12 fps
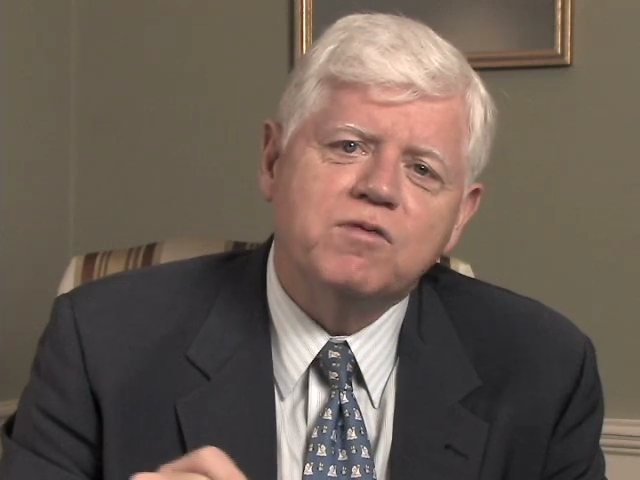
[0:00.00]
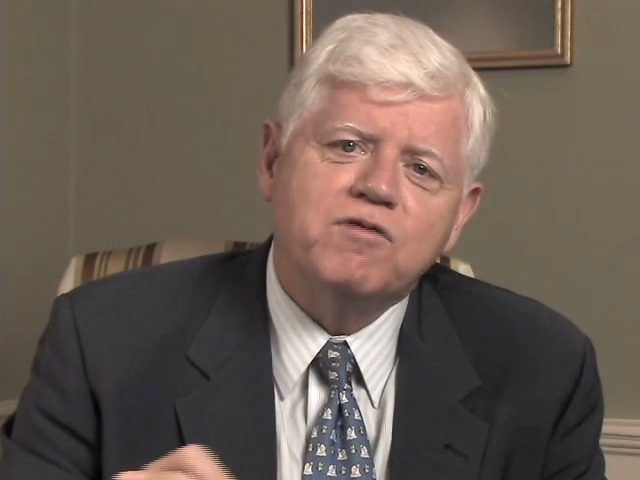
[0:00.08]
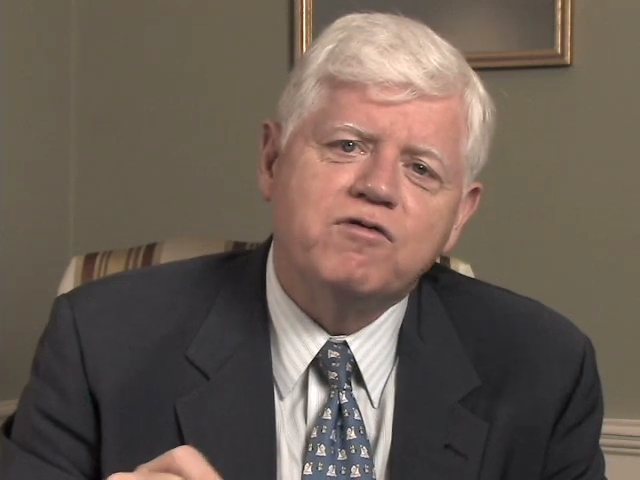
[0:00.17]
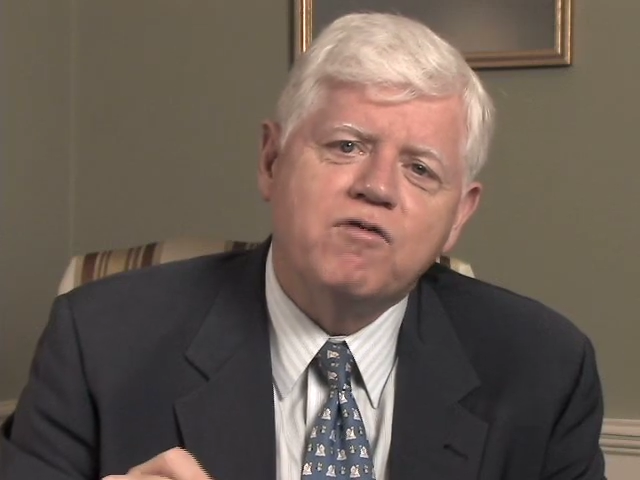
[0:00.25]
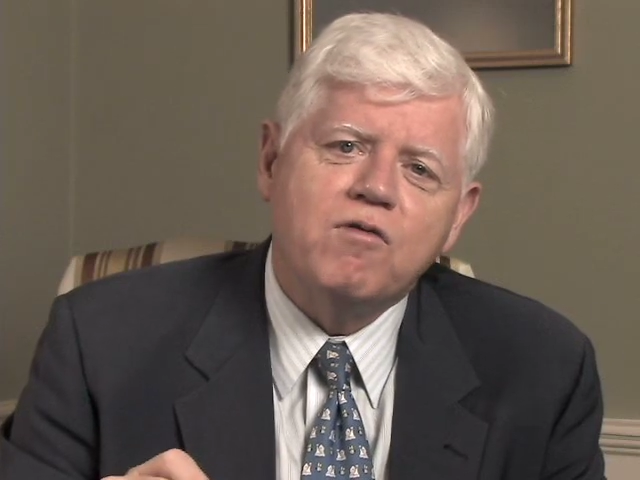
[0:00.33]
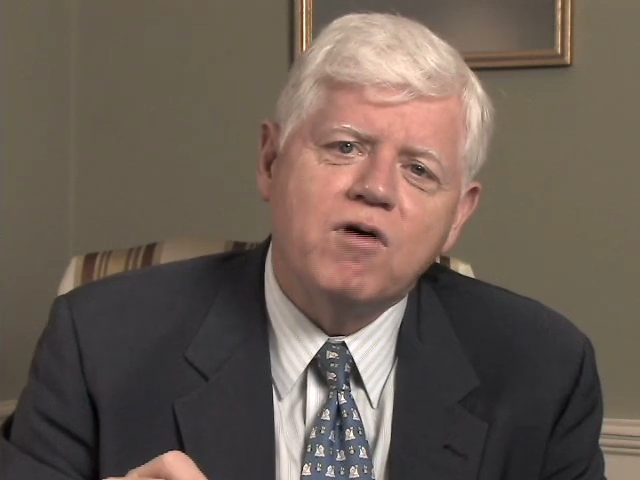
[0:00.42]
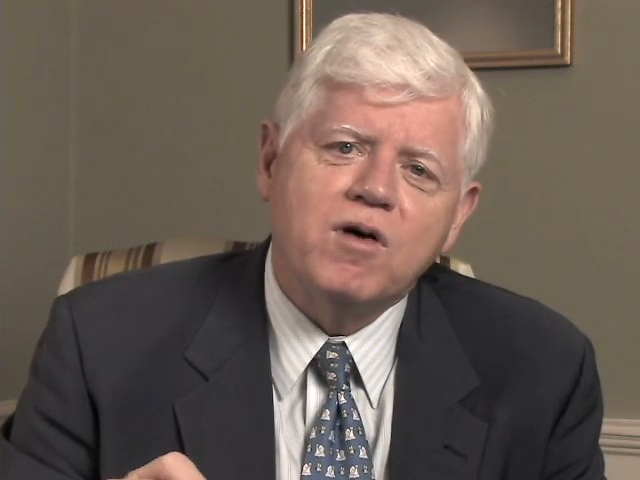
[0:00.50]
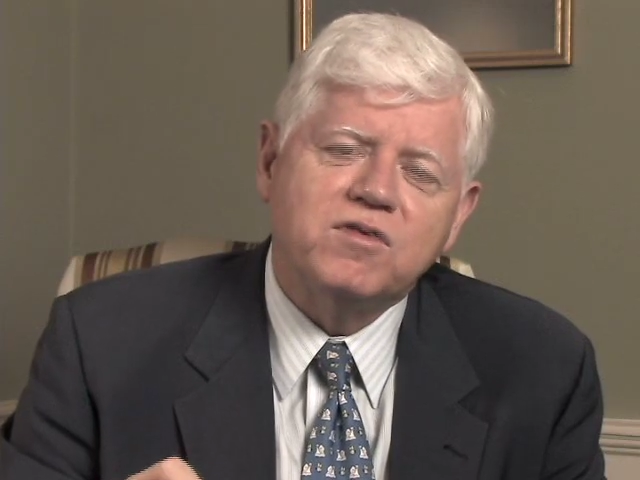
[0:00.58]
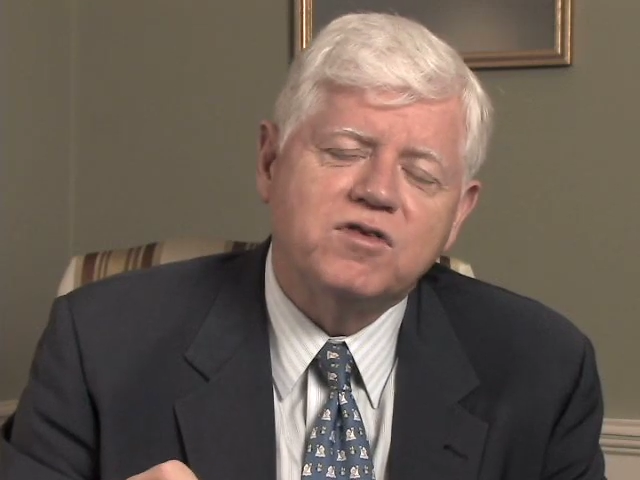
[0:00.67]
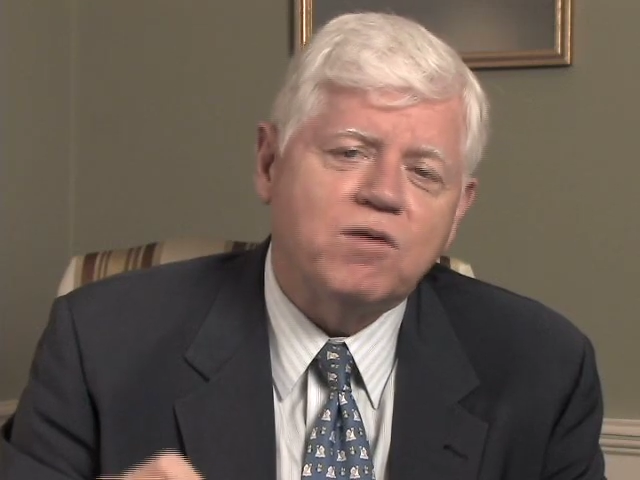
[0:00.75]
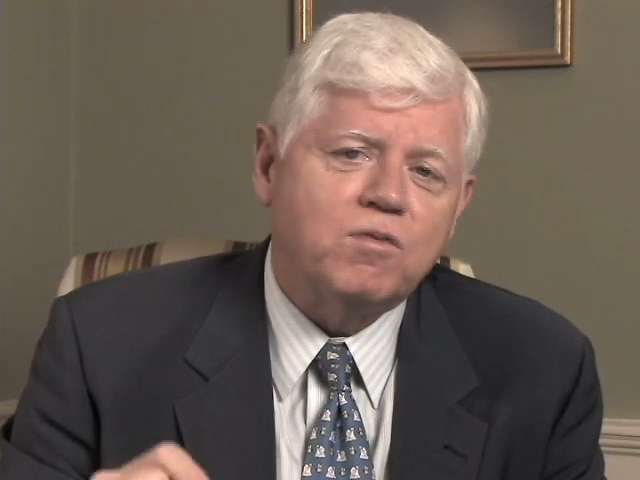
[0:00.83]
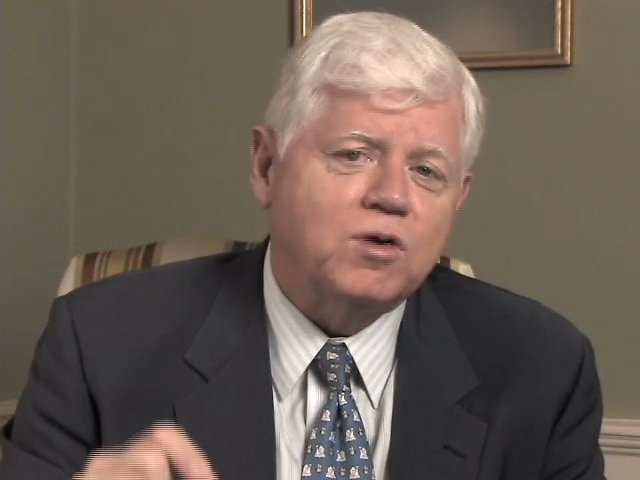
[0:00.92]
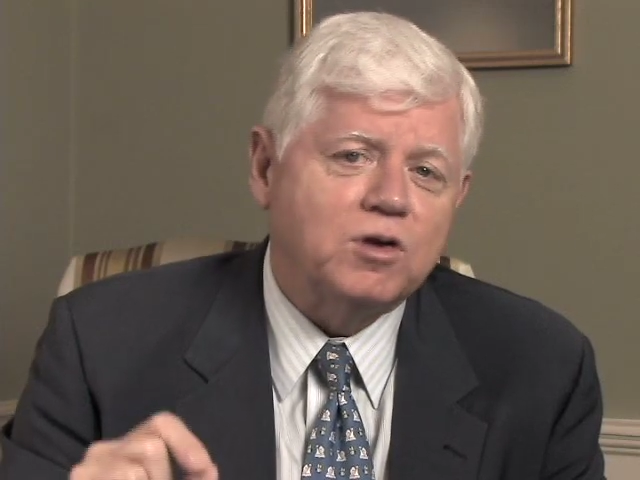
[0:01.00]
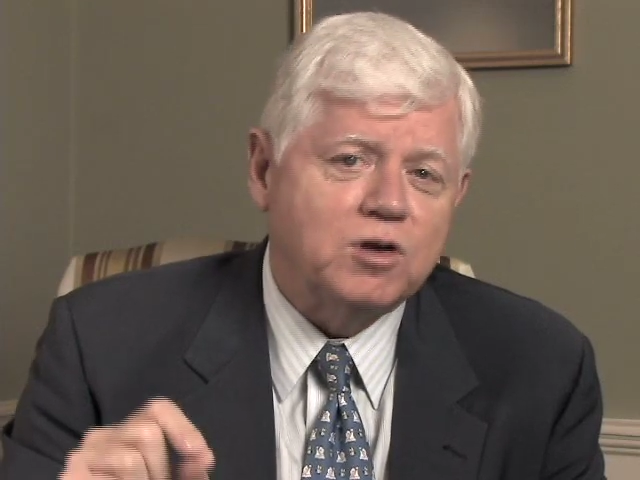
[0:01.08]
reforms that will